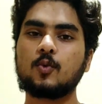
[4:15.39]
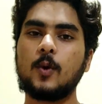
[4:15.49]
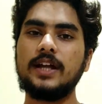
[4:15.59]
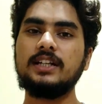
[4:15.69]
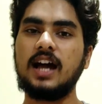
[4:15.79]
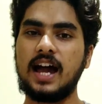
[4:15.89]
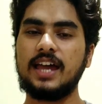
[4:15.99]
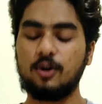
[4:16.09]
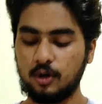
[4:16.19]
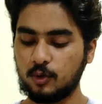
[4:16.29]
quite
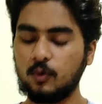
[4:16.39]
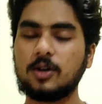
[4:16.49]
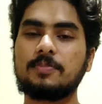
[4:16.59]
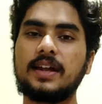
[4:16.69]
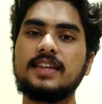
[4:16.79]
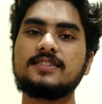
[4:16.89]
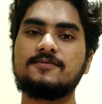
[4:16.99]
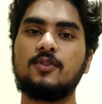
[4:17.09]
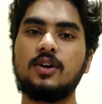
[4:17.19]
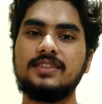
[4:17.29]
high or overpriced
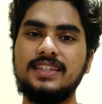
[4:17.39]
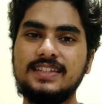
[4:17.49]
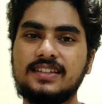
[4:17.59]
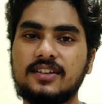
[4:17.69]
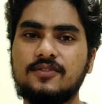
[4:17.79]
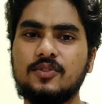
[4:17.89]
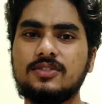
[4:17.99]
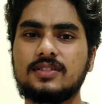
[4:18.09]
for these earphones.